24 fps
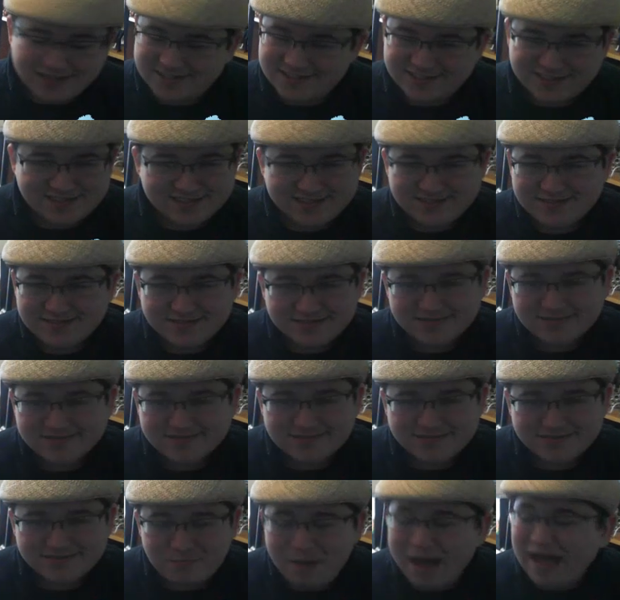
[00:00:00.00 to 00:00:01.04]
it's
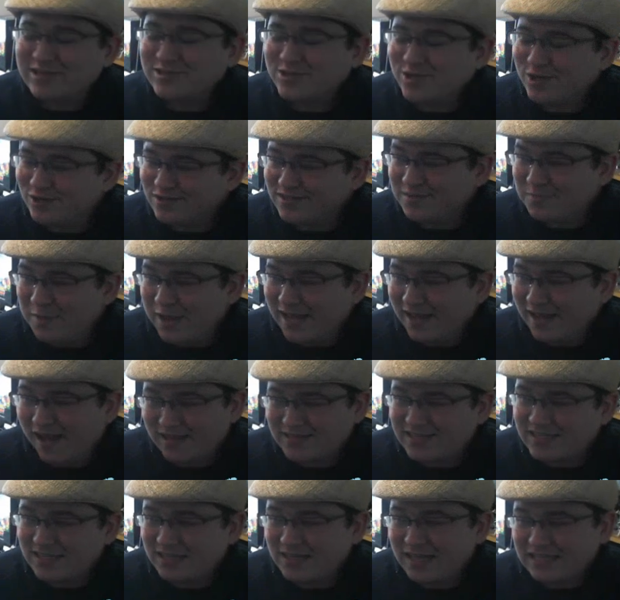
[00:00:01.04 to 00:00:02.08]
magical to me.
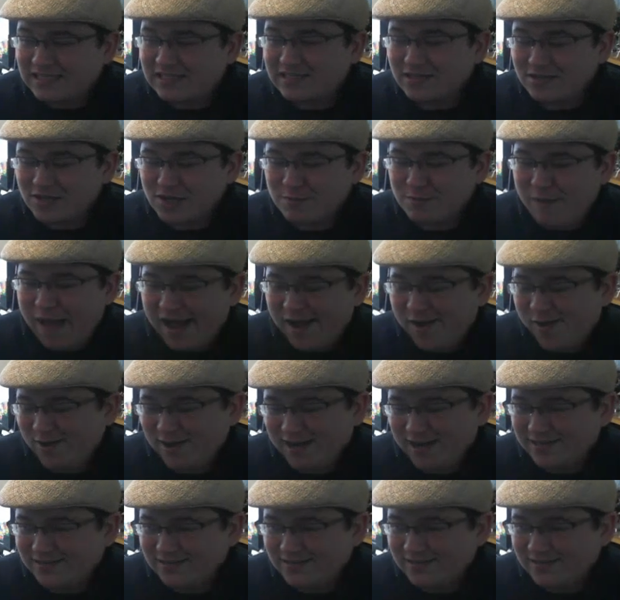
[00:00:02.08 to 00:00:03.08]
I still I still look back on it